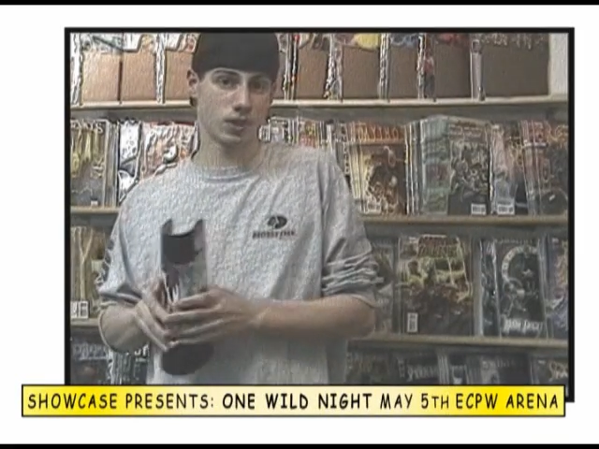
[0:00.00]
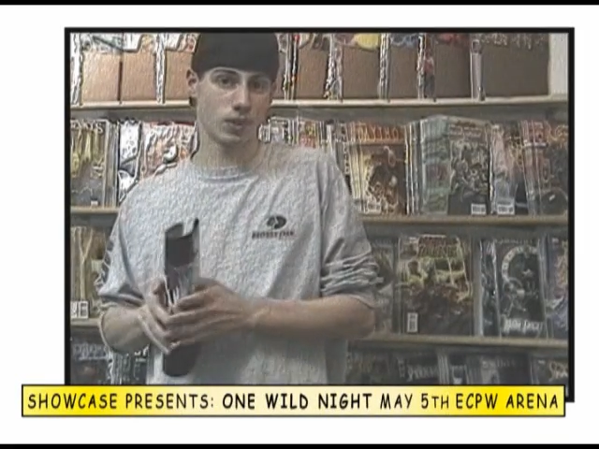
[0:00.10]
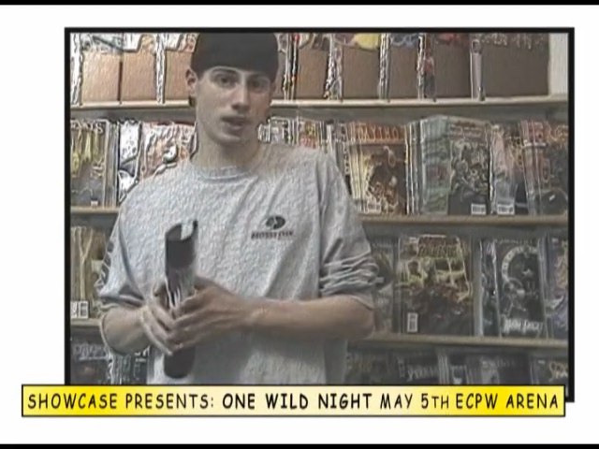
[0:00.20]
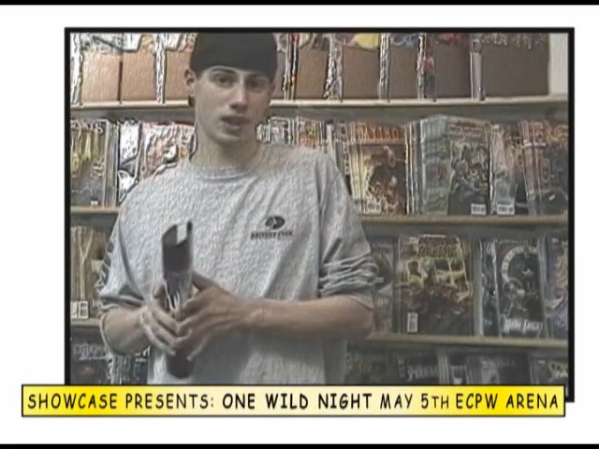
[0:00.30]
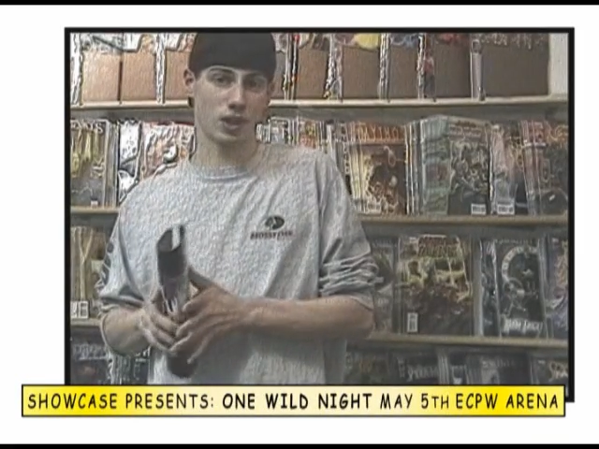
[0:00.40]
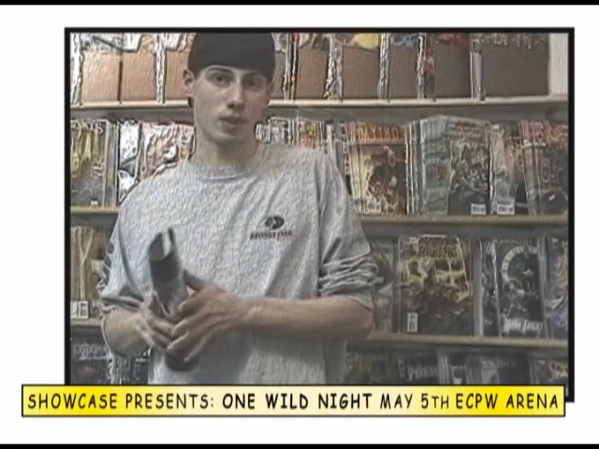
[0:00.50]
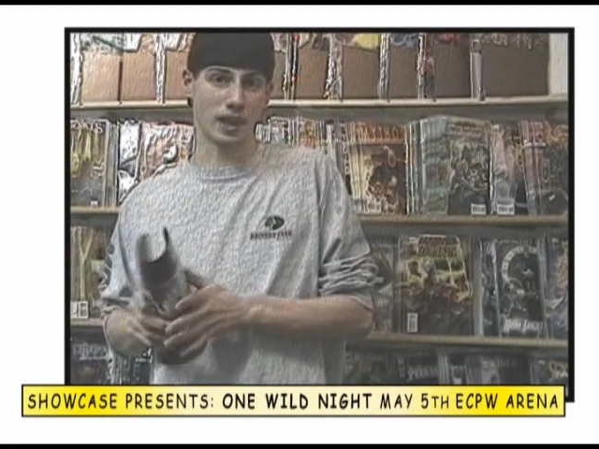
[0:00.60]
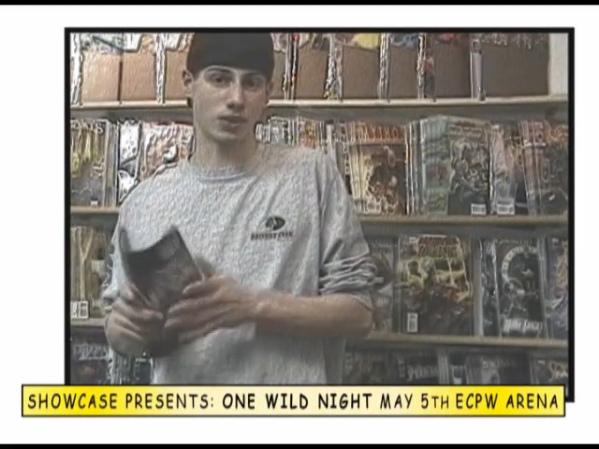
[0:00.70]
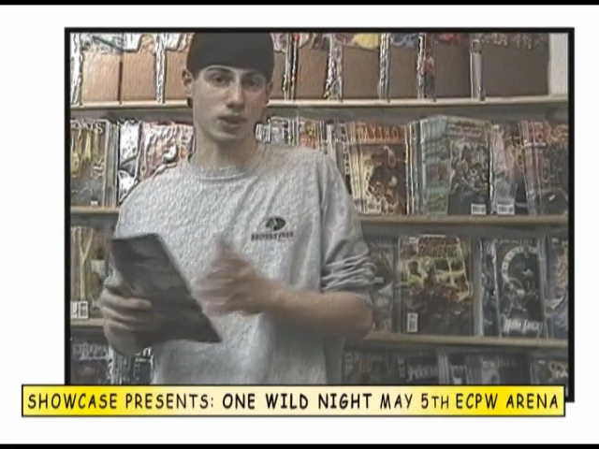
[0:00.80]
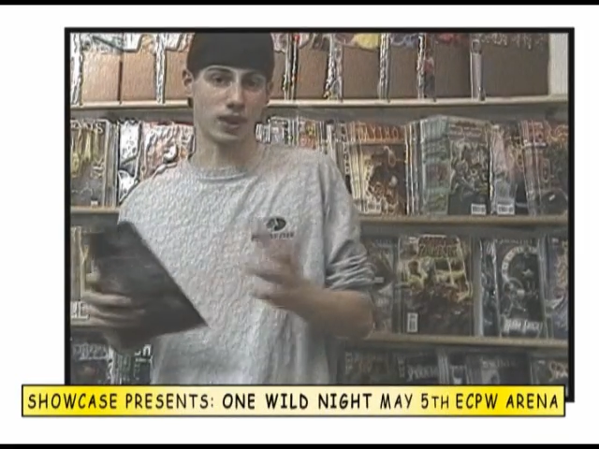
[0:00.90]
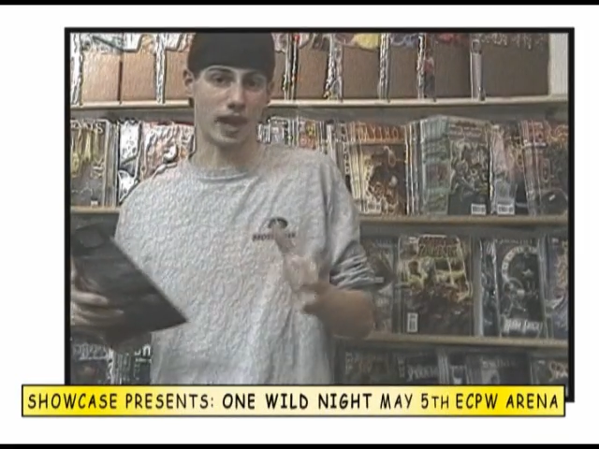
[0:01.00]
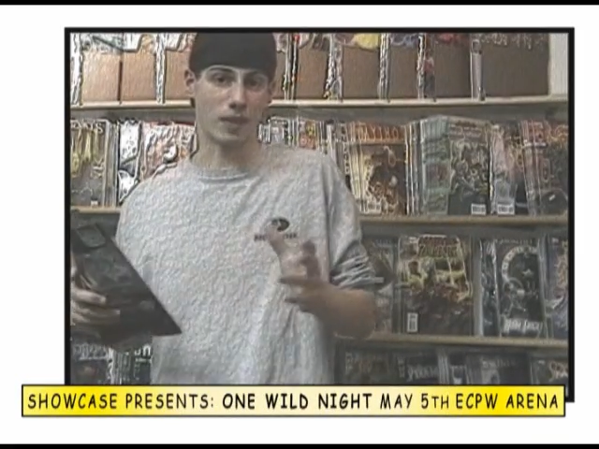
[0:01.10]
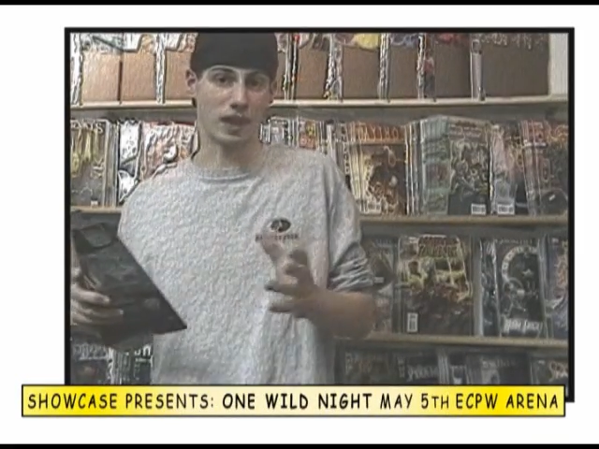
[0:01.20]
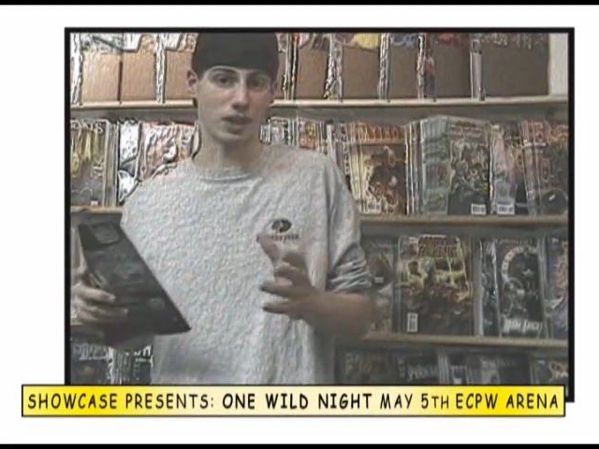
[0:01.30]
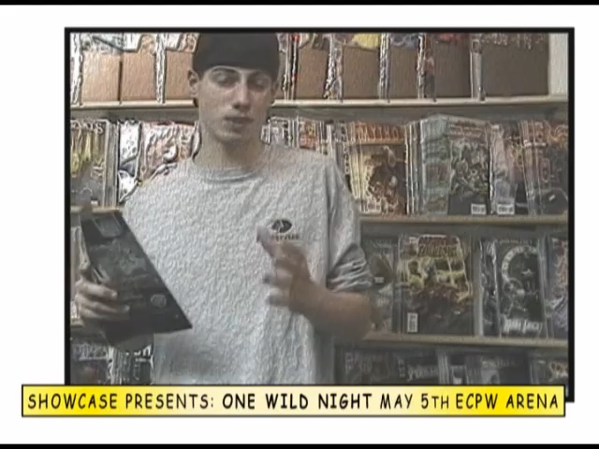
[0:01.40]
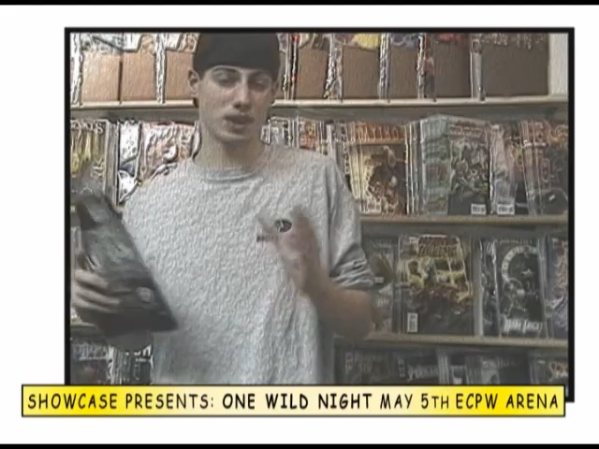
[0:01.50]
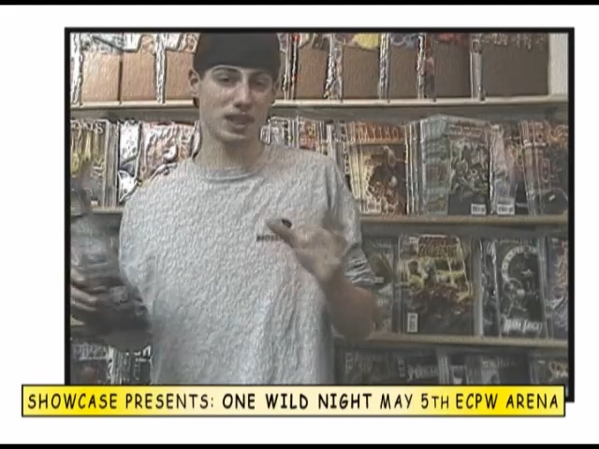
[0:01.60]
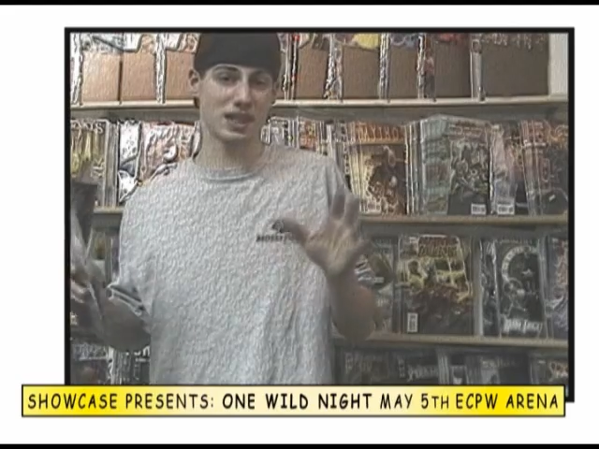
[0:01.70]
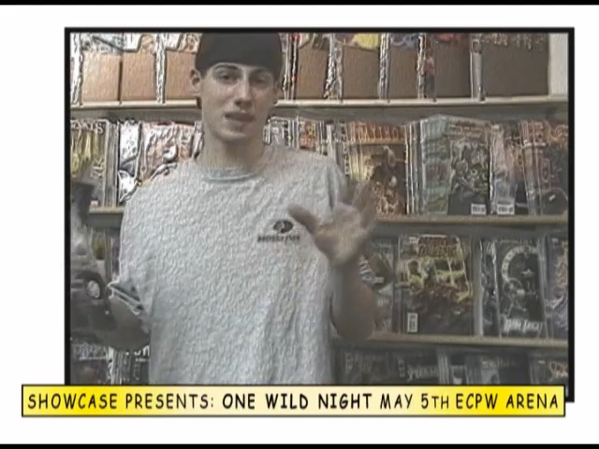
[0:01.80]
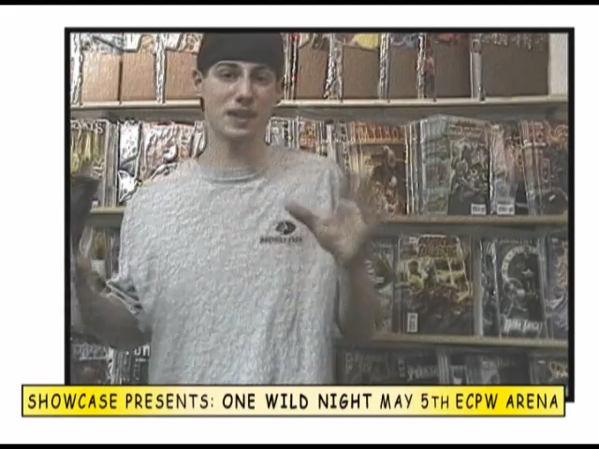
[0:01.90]
why not go back to a ladder match? But
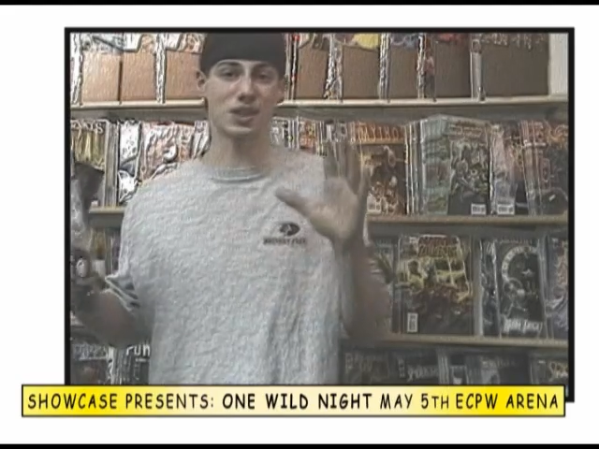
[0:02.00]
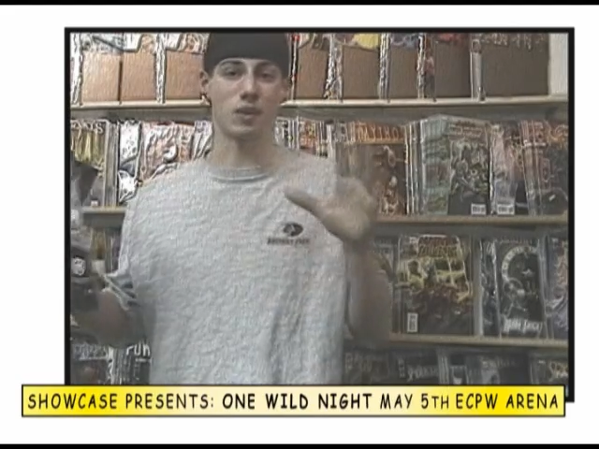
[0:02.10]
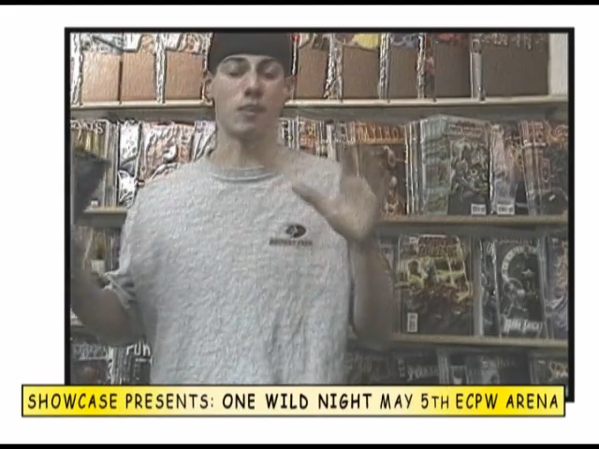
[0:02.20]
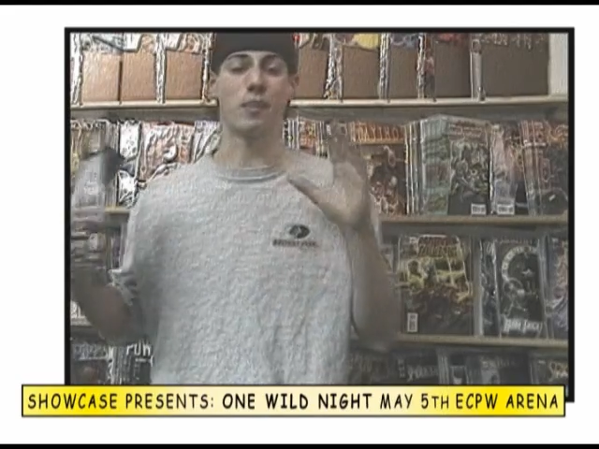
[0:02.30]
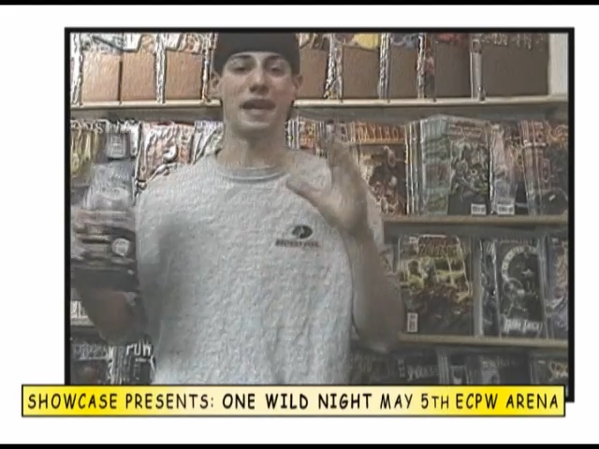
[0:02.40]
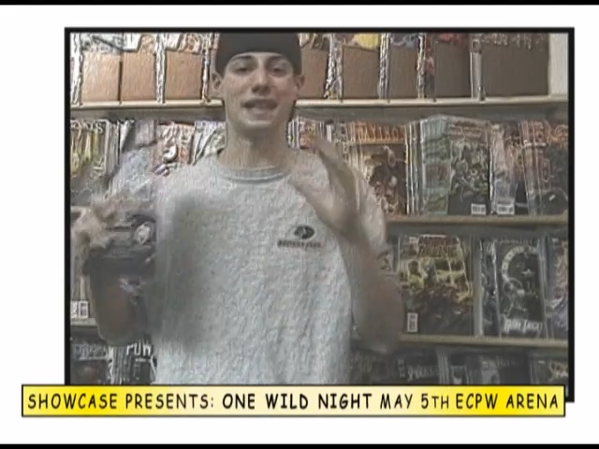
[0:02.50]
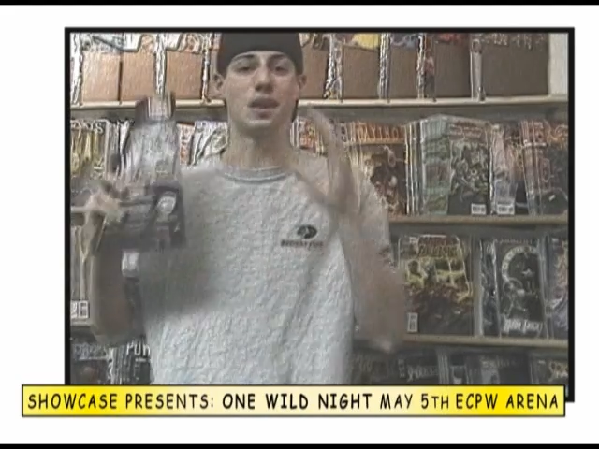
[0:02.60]
this time it's going to be big,